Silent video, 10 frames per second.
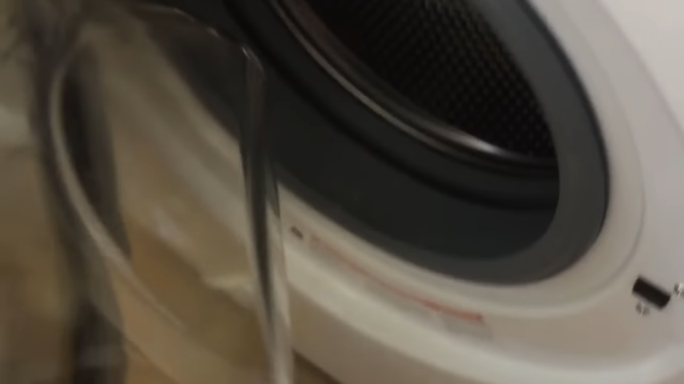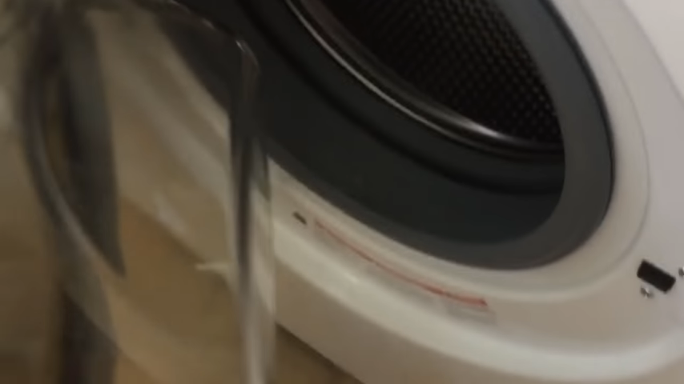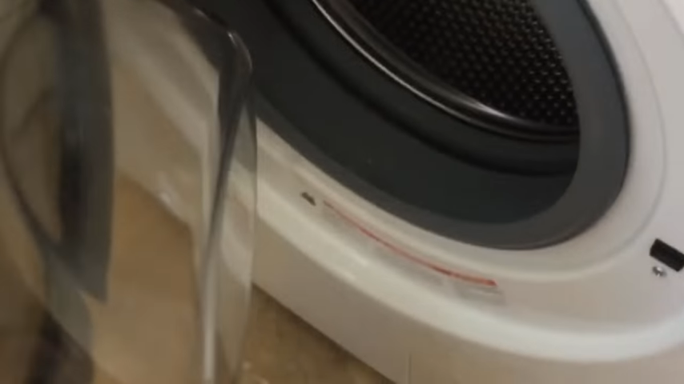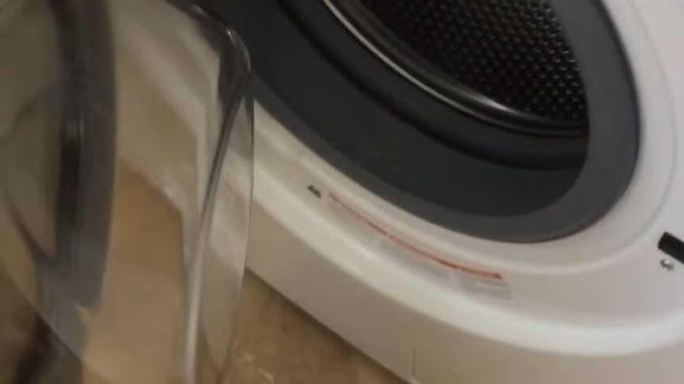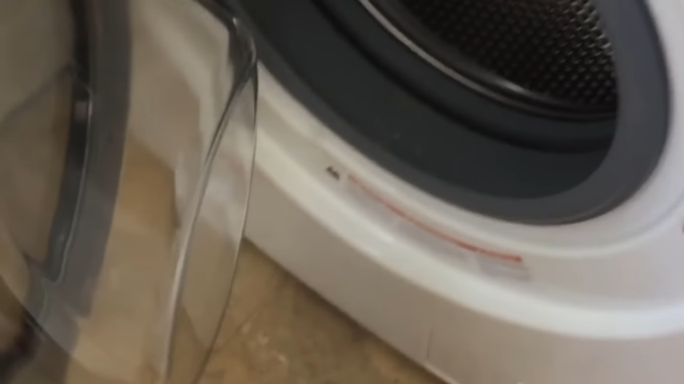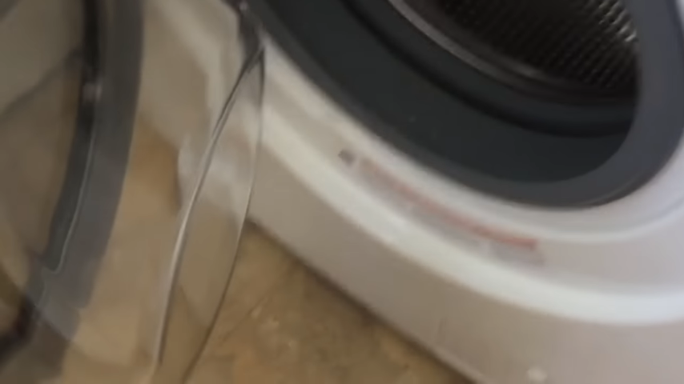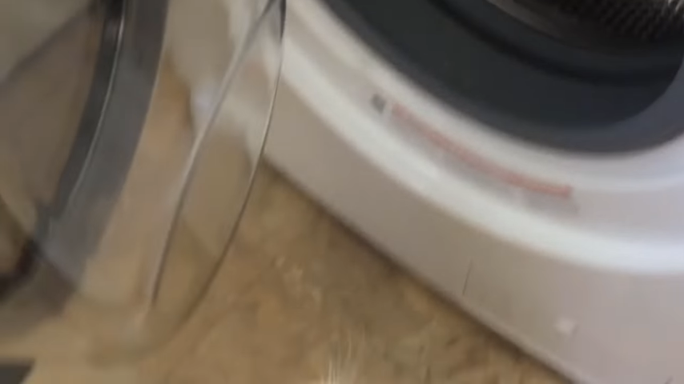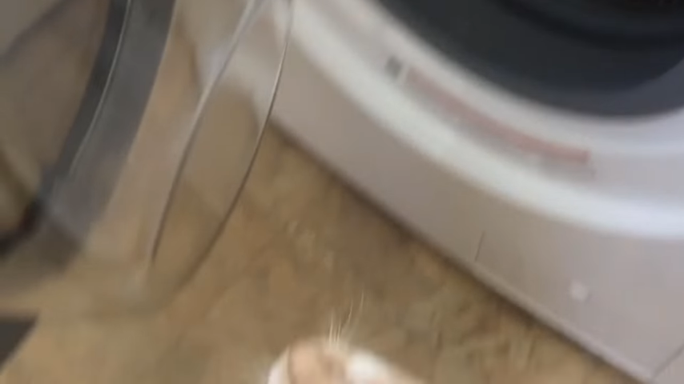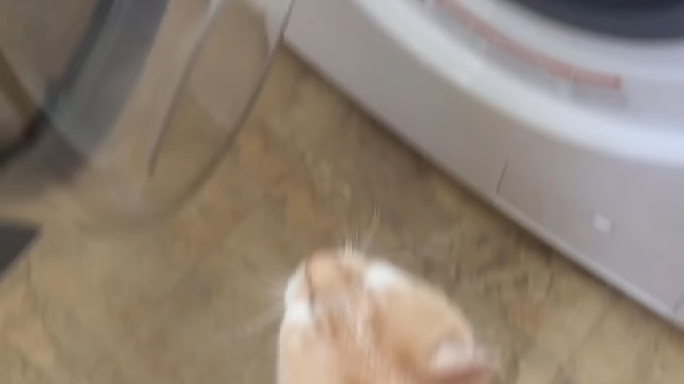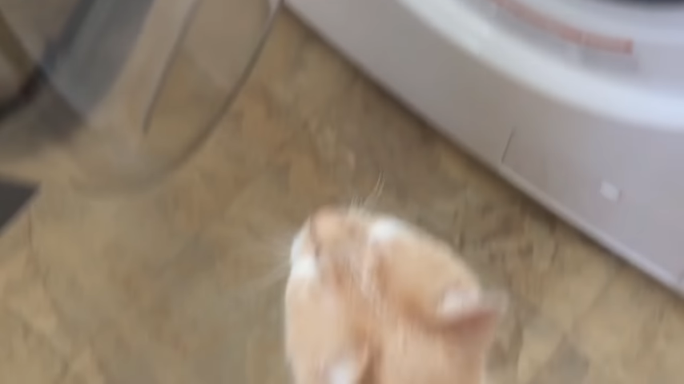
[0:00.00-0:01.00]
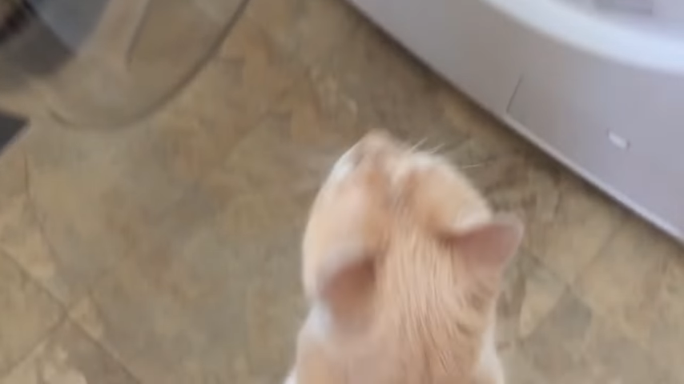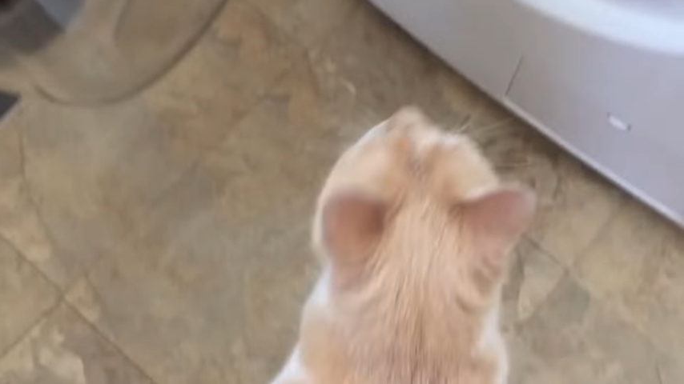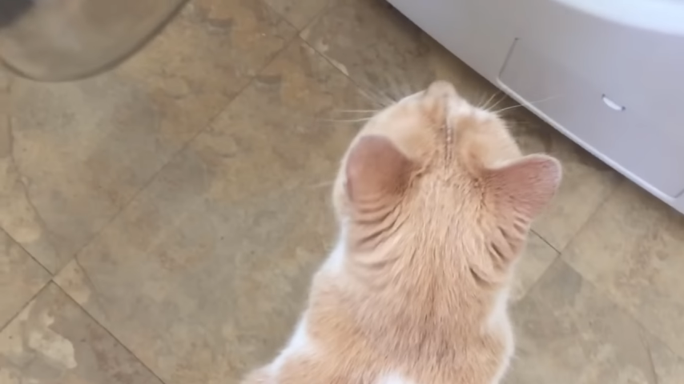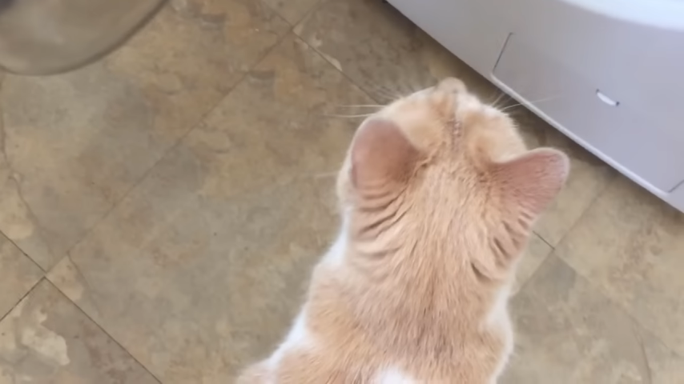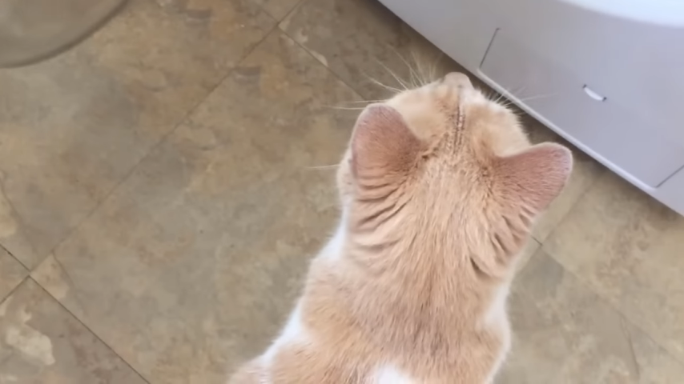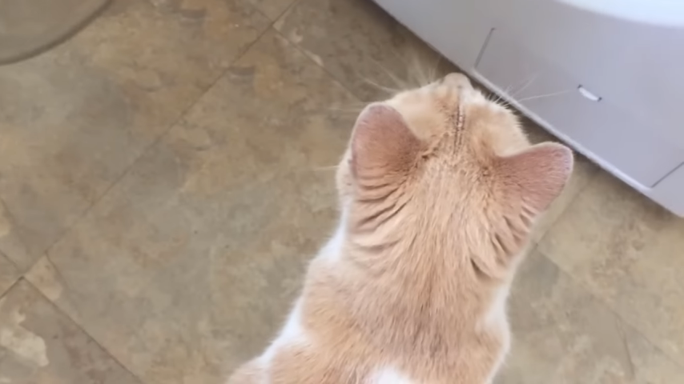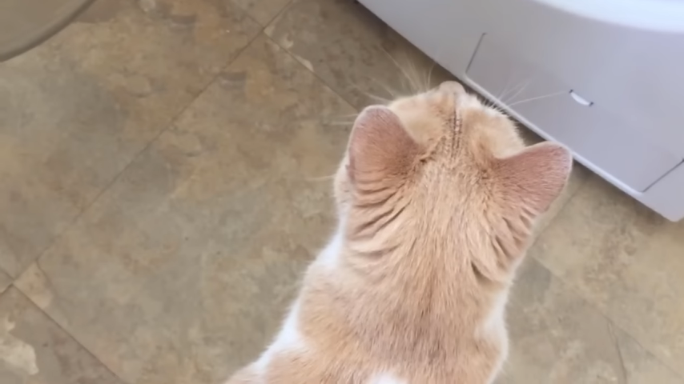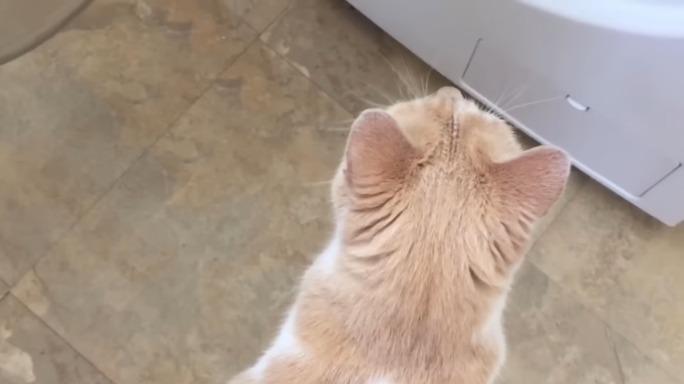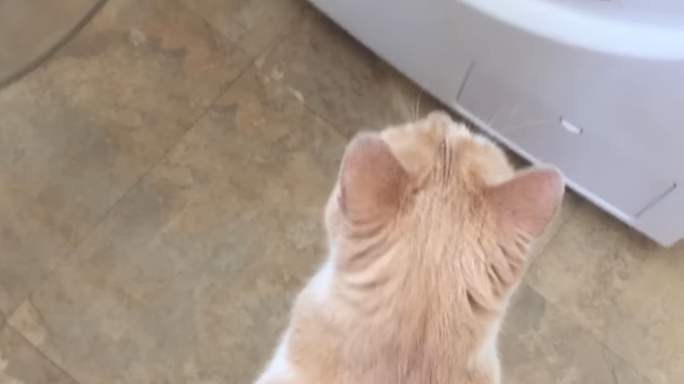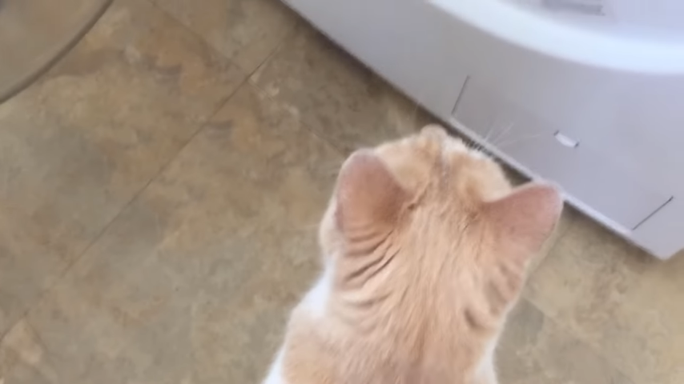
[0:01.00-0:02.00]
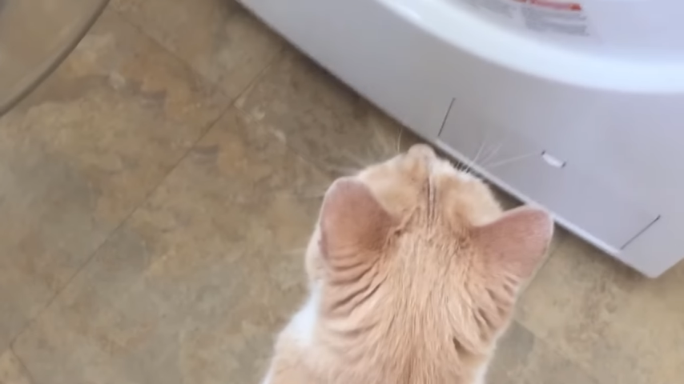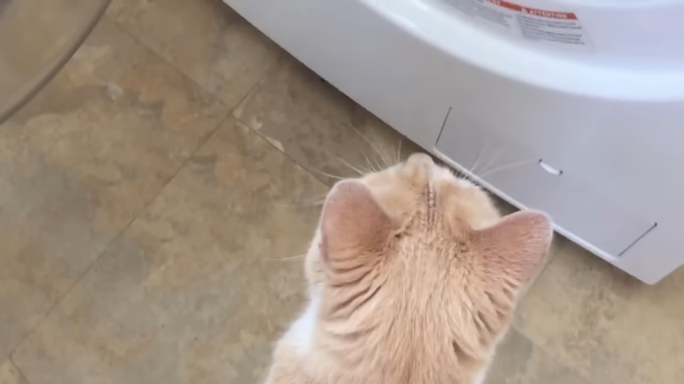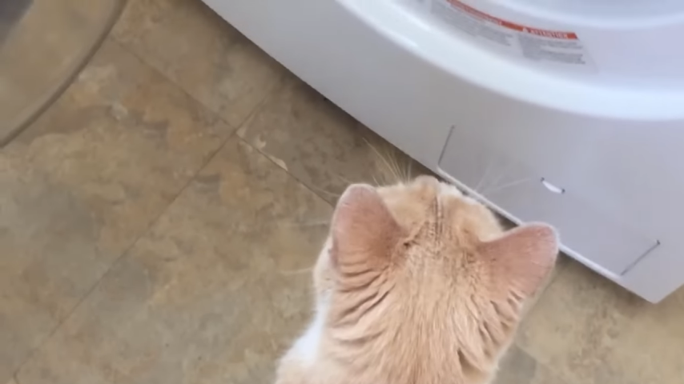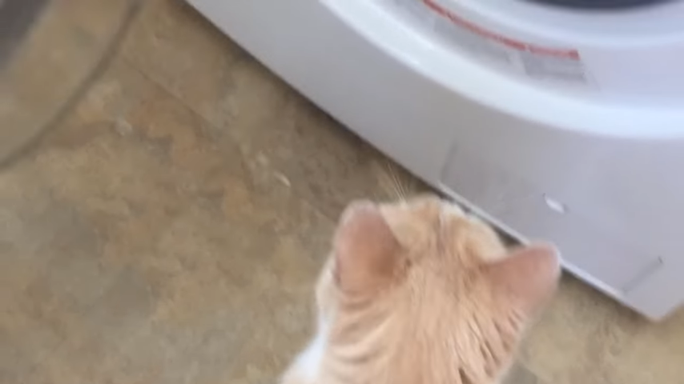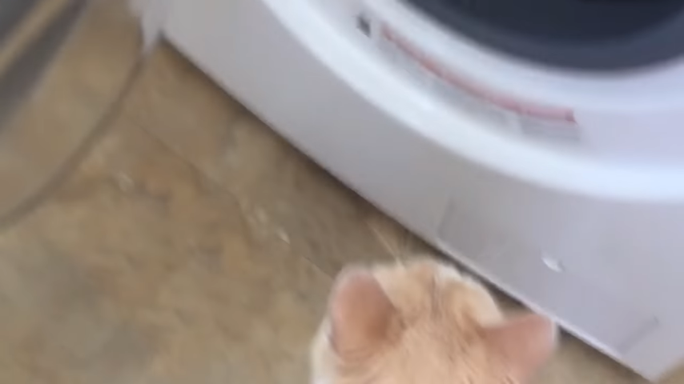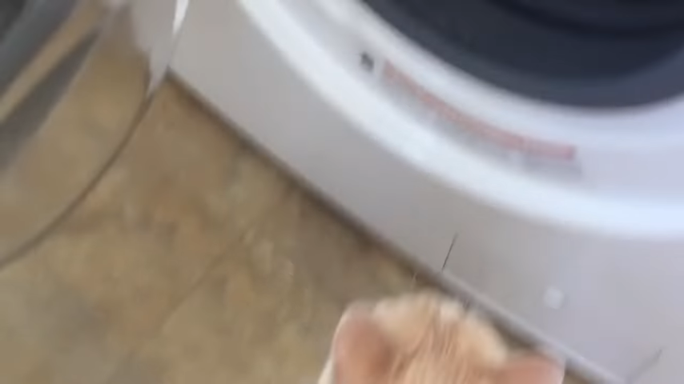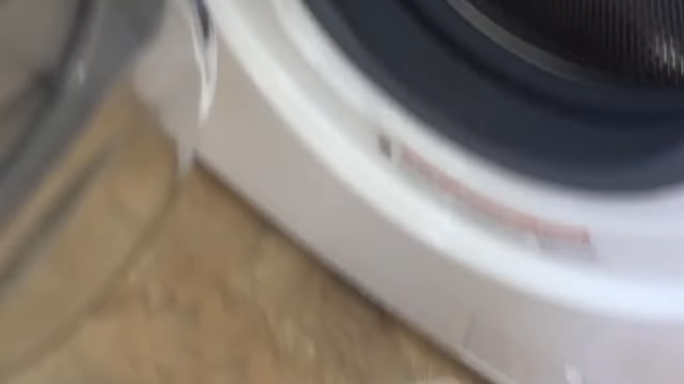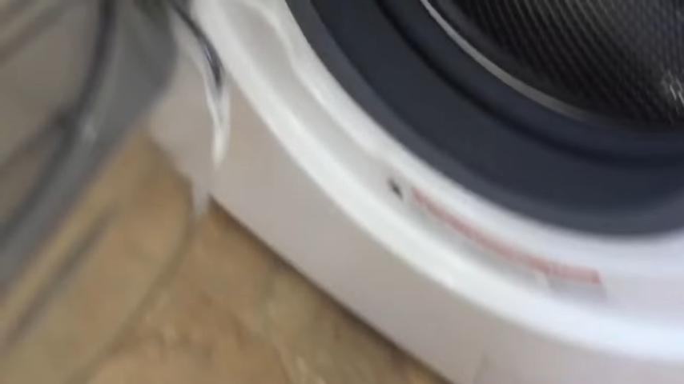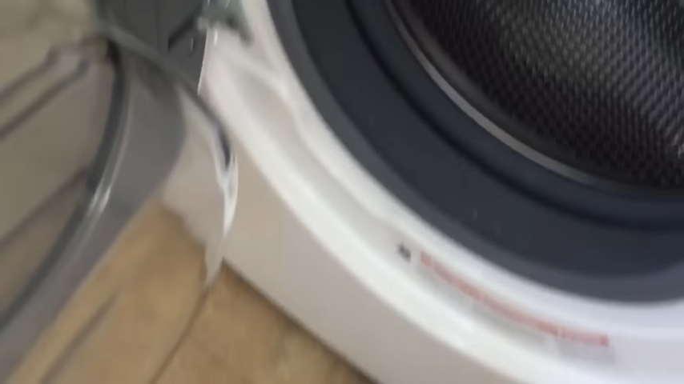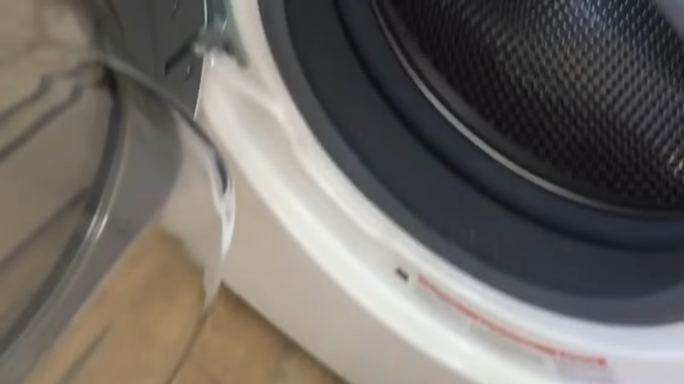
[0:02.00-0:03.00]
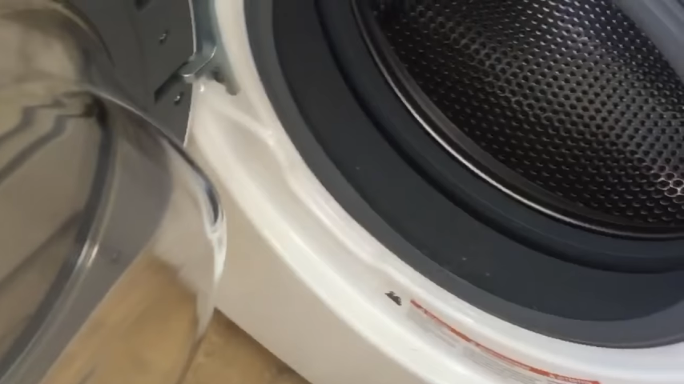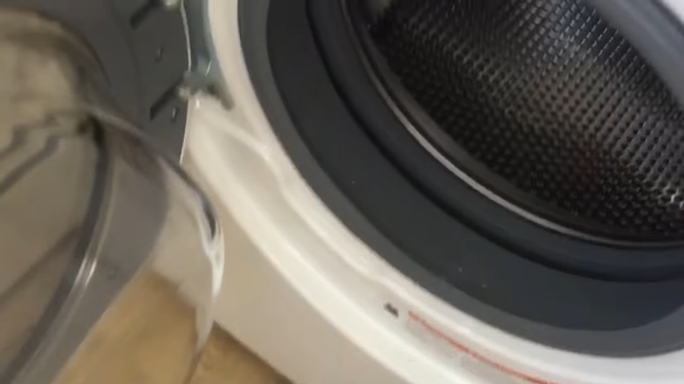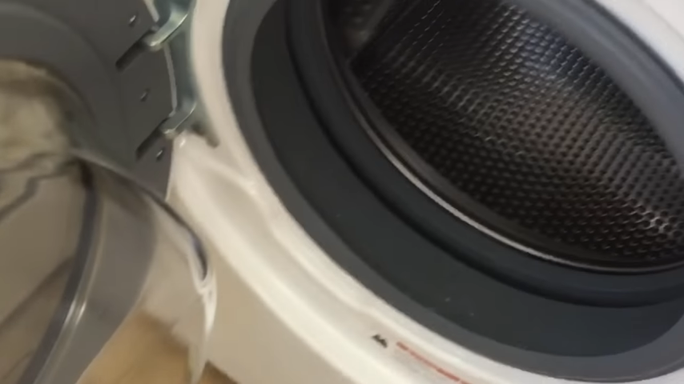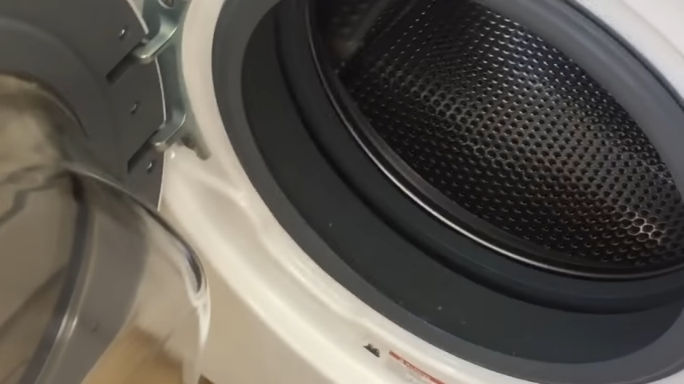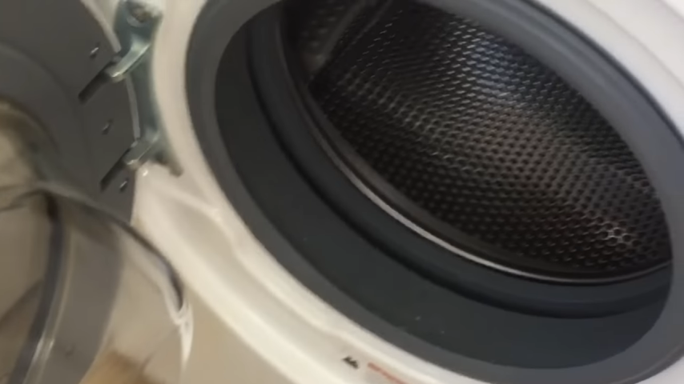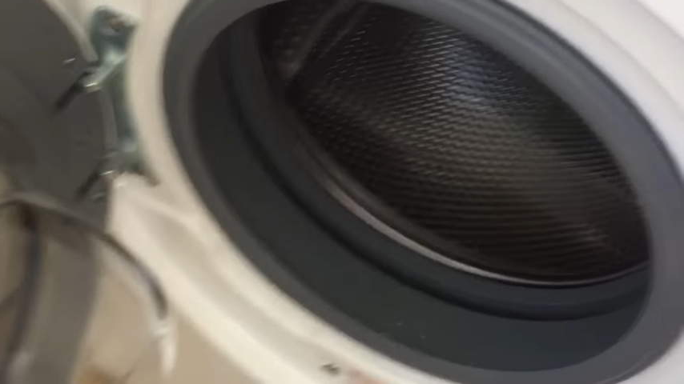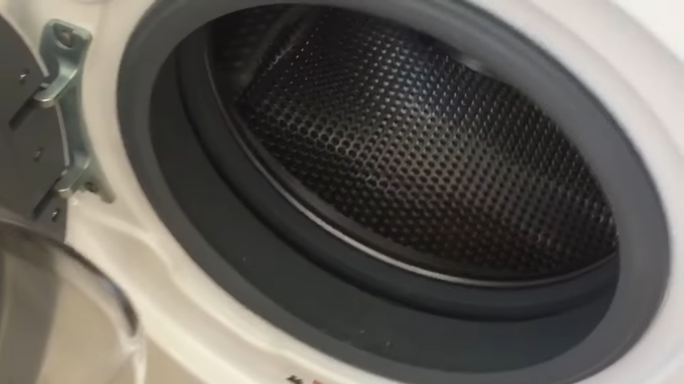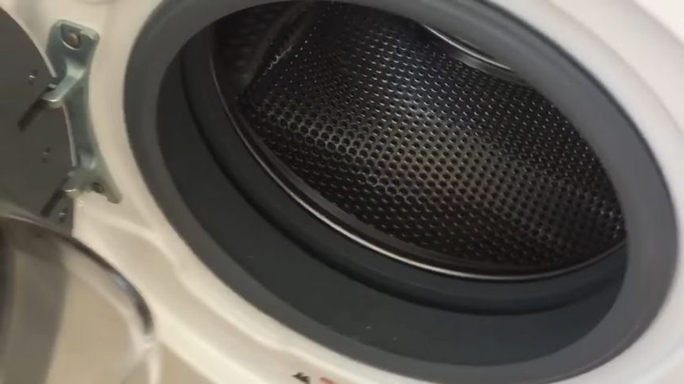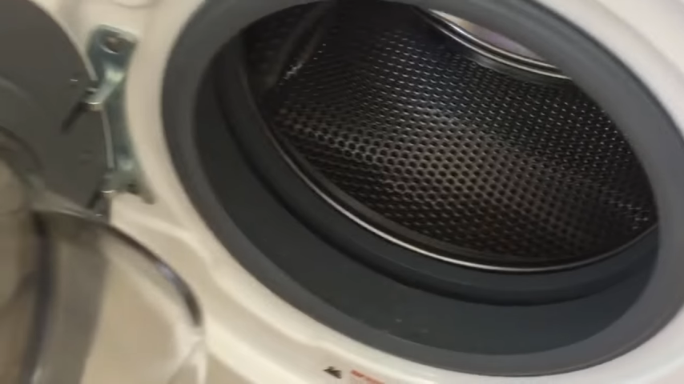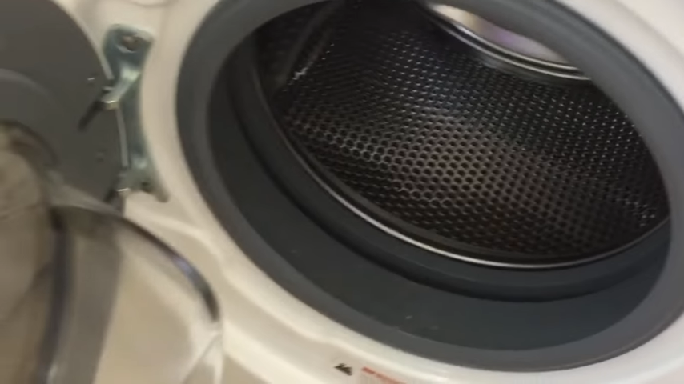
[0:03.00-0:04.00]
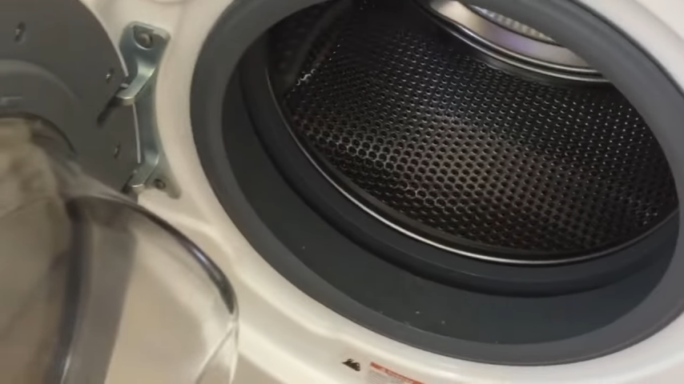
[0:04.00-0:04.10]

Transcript: No face is visible, so there are no lips to read.